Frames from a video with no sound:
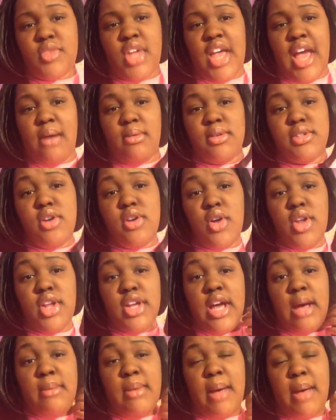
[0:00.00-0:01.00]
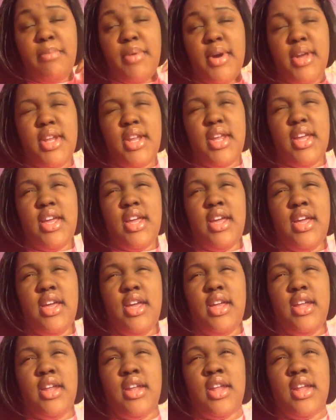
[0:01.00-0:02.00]
how it's holding up. I put it
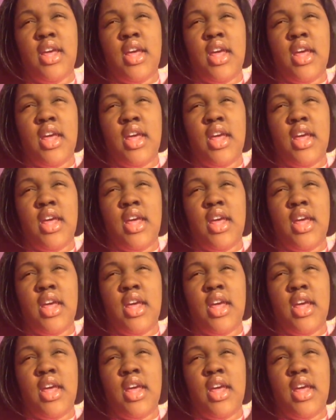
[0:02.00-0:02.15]
in